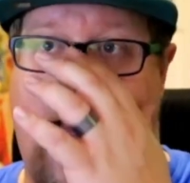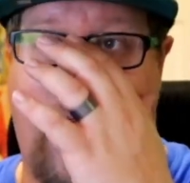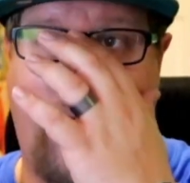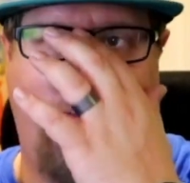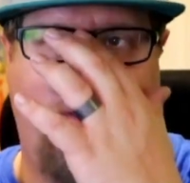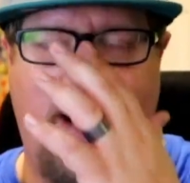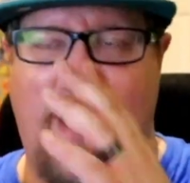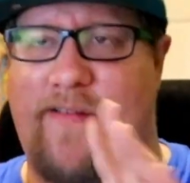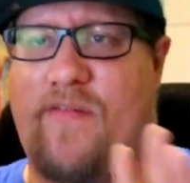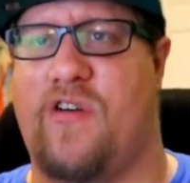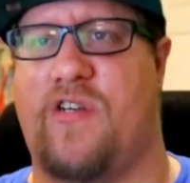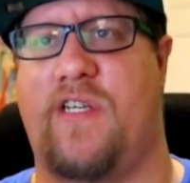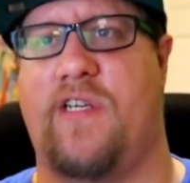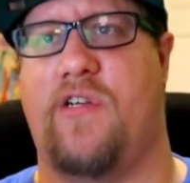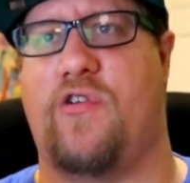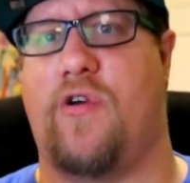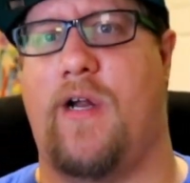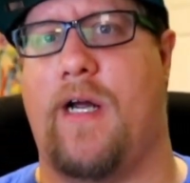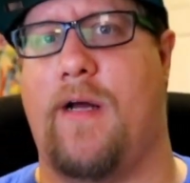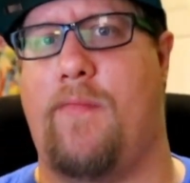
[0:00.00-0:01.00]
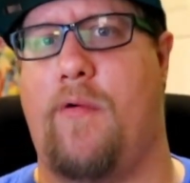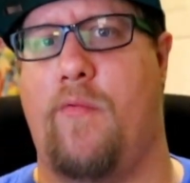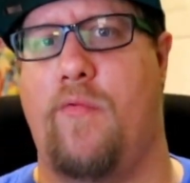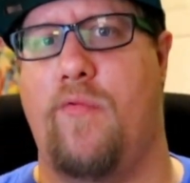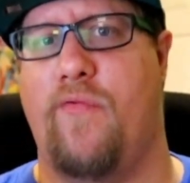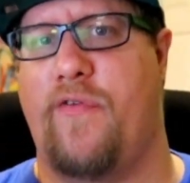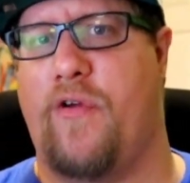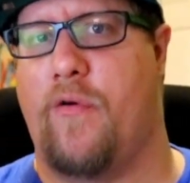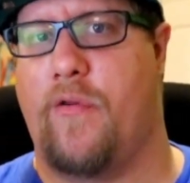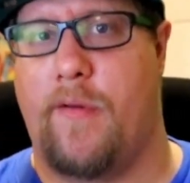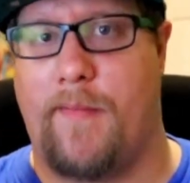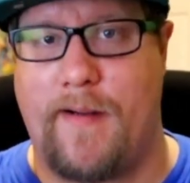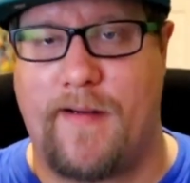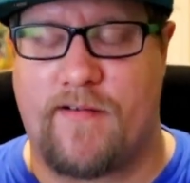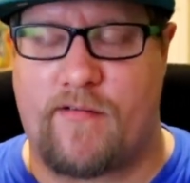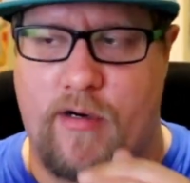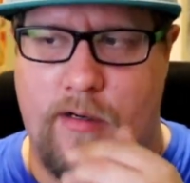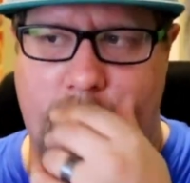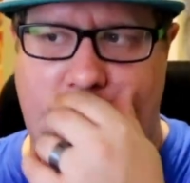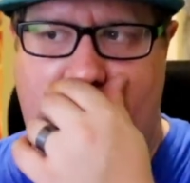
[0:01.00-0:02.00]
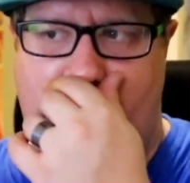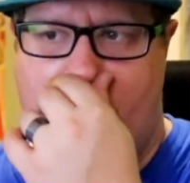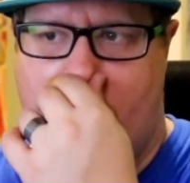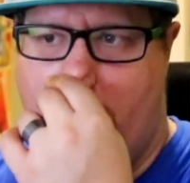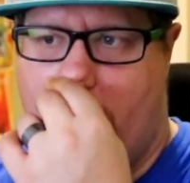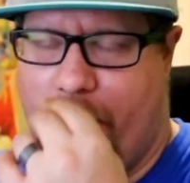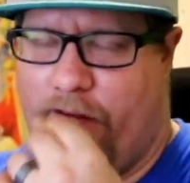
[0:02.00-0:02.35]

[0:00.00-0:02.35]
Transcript: never seen a Dragon Ball movie on the big screen before.